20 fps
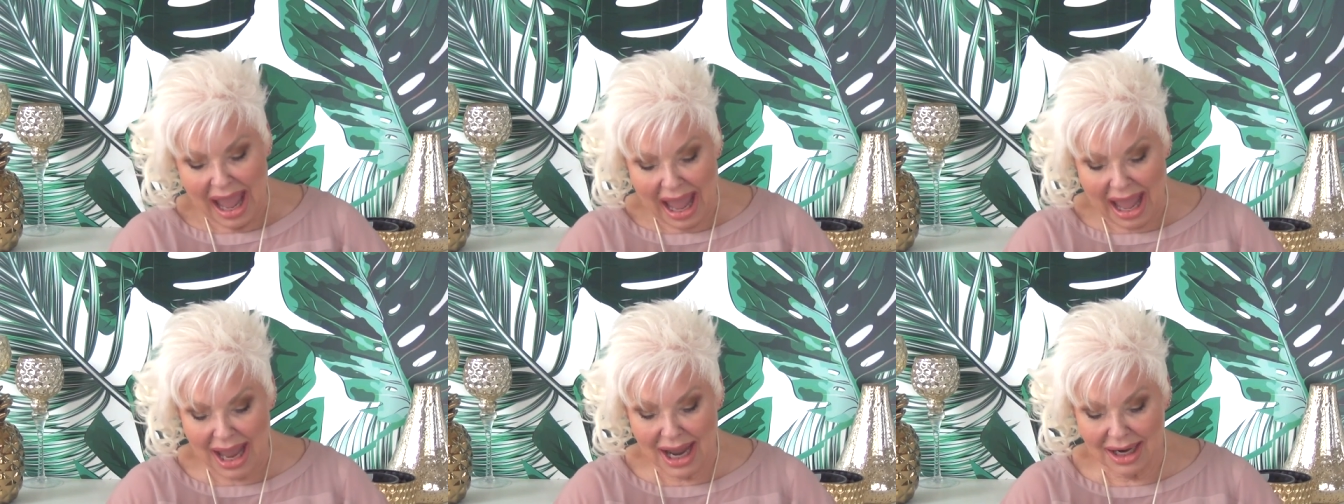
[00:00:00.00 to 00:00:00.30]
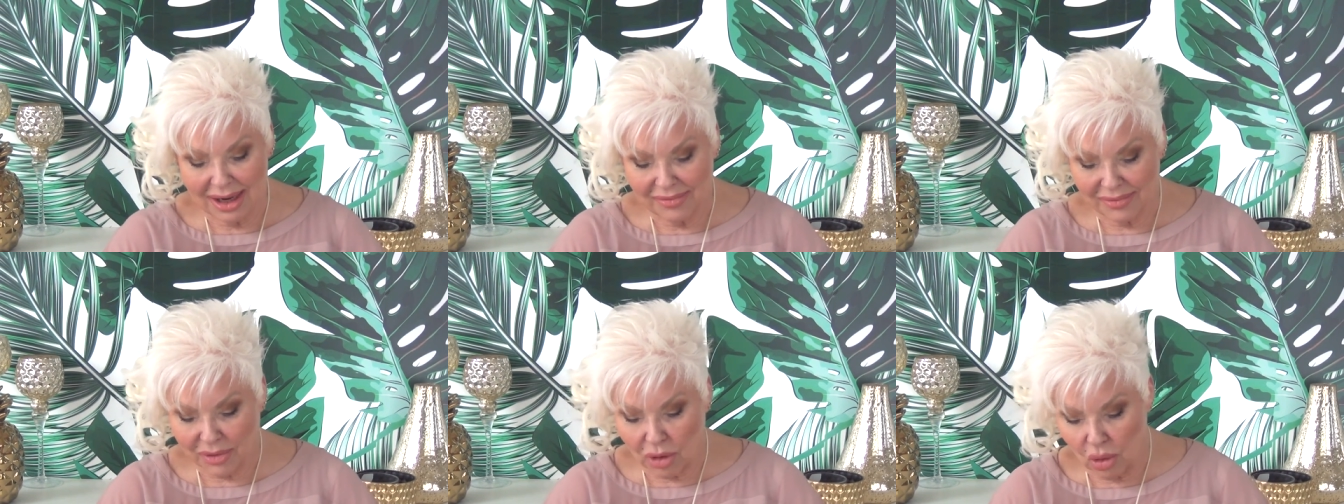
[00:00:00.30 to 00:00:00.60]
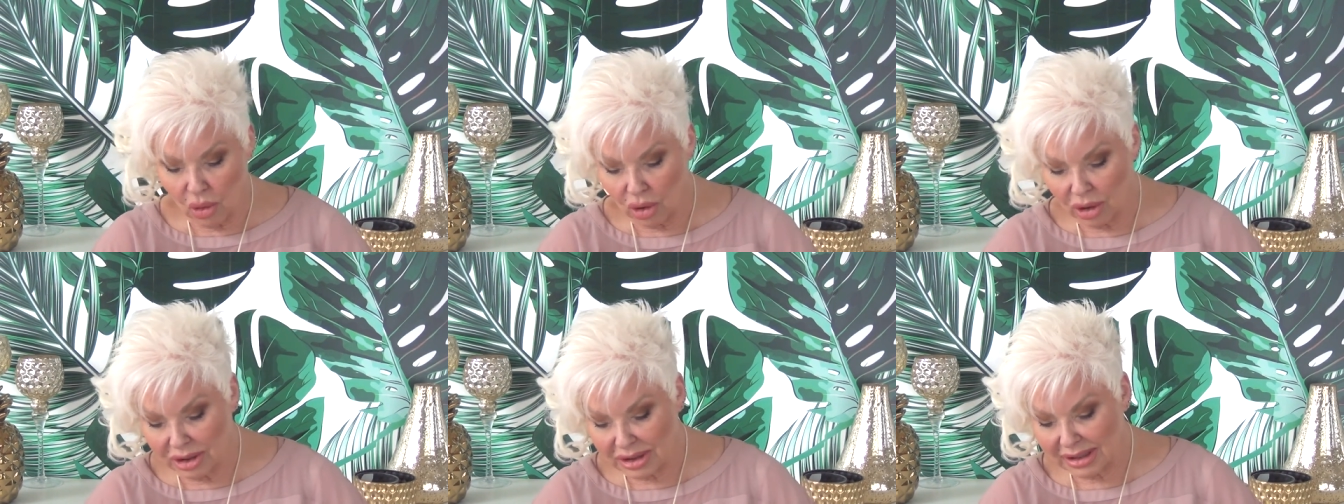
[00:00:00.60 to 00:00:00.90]
And of
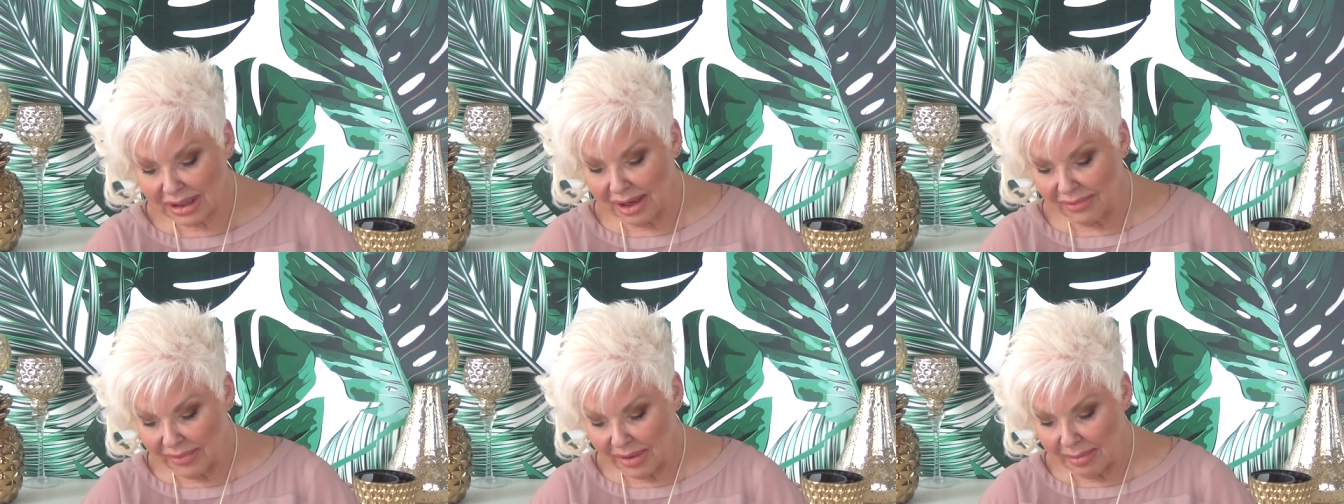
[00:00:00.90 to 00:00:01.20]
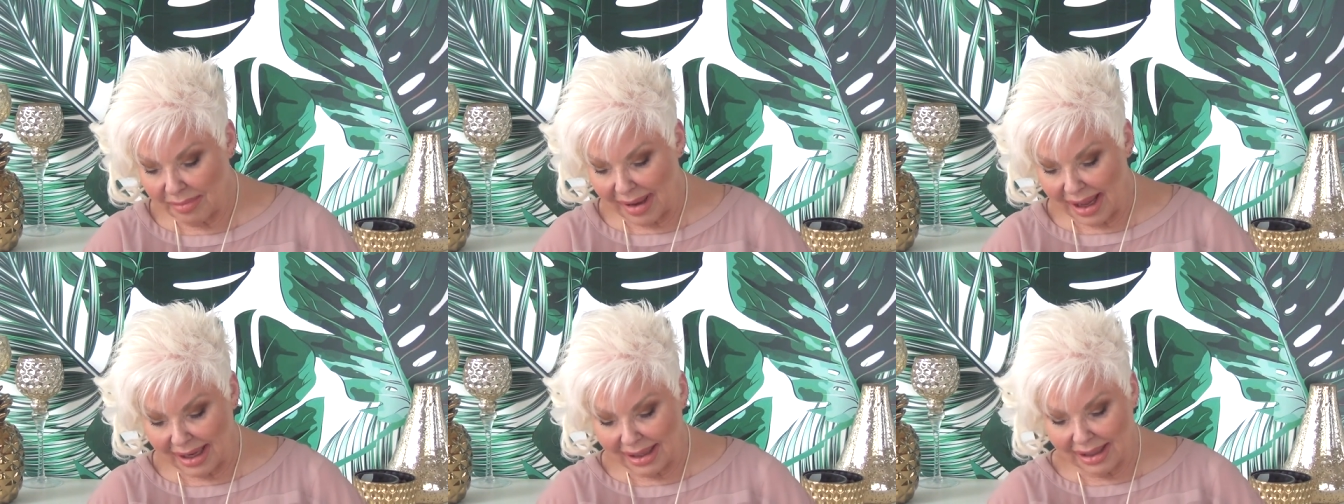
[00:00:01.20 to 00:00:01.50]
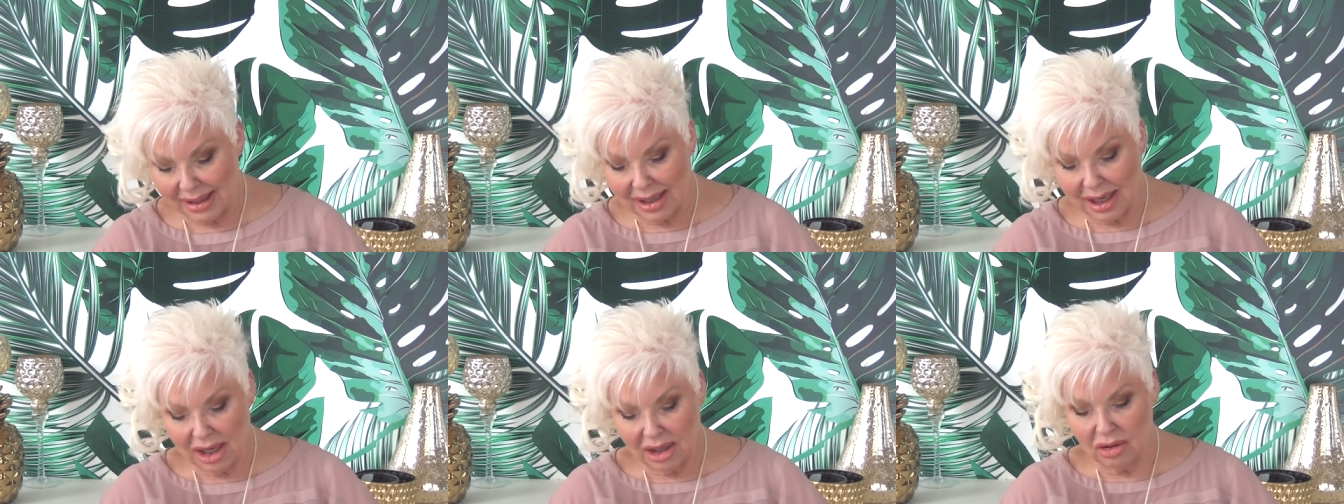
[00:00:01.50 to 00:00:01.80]
course,
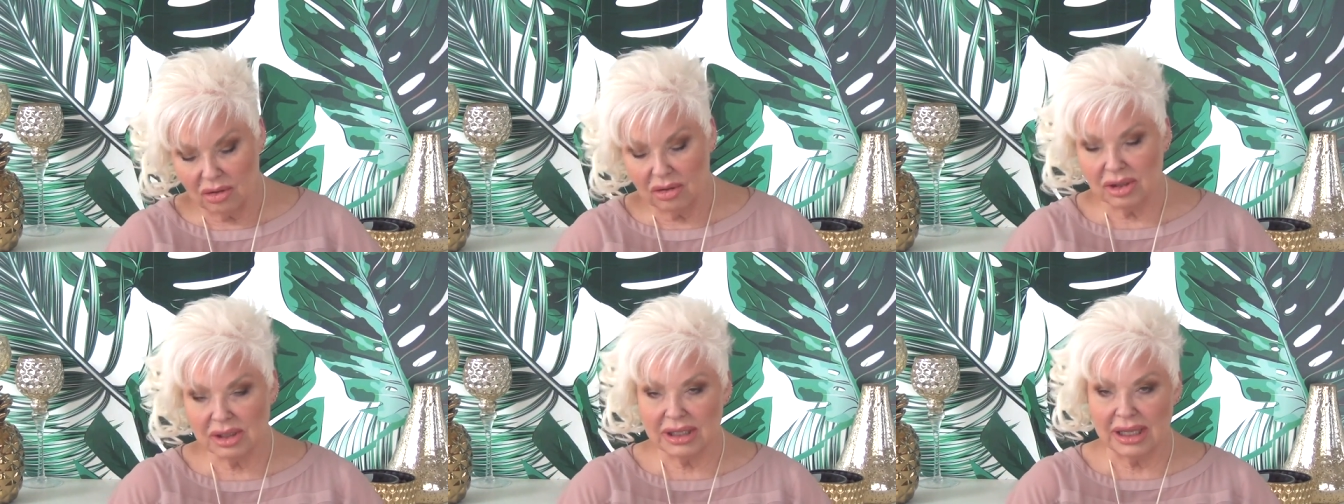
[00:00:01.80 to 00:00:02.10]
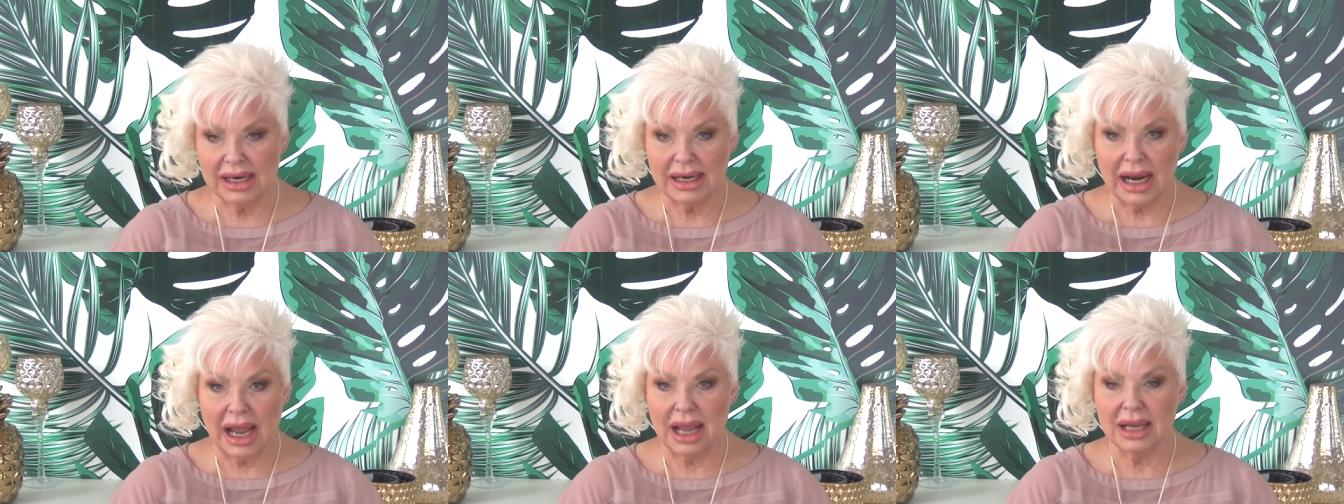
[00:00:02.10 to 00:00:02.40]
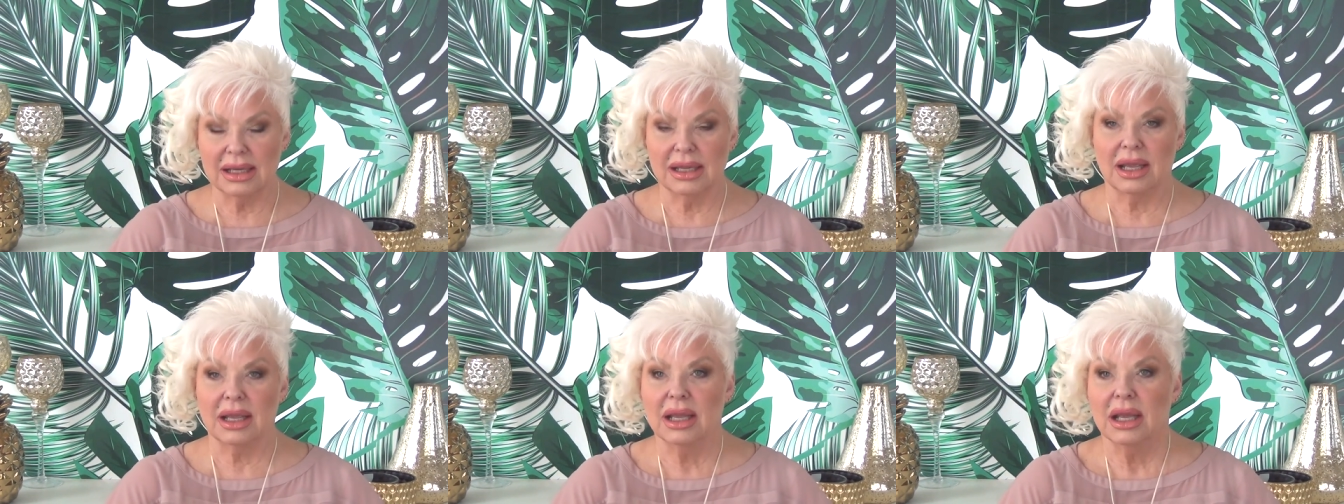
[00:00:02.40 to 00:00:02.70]
everybody knows that
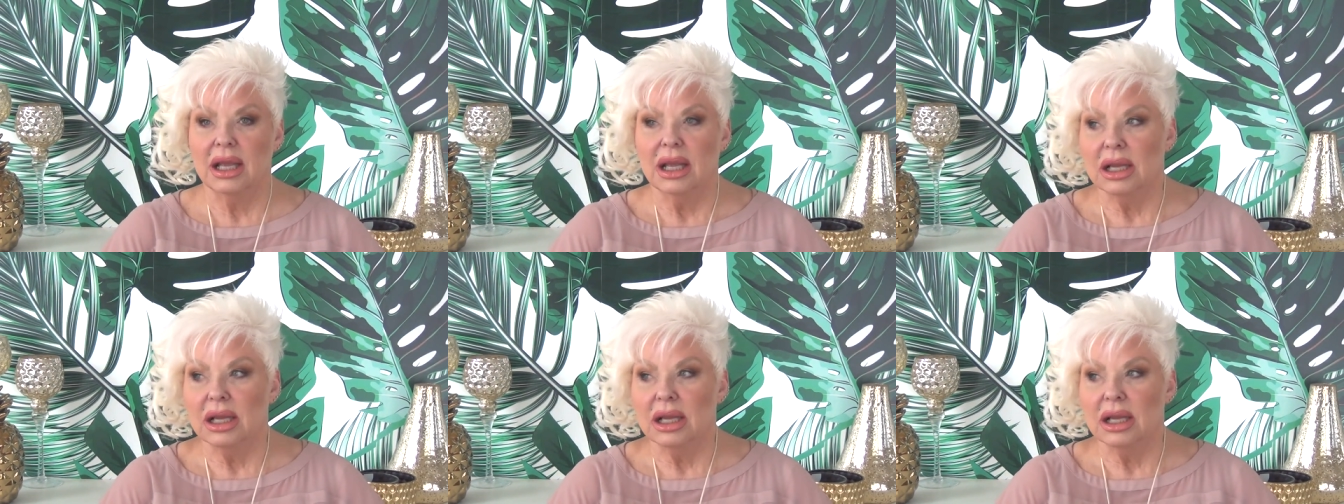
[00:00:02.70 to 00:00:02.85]
I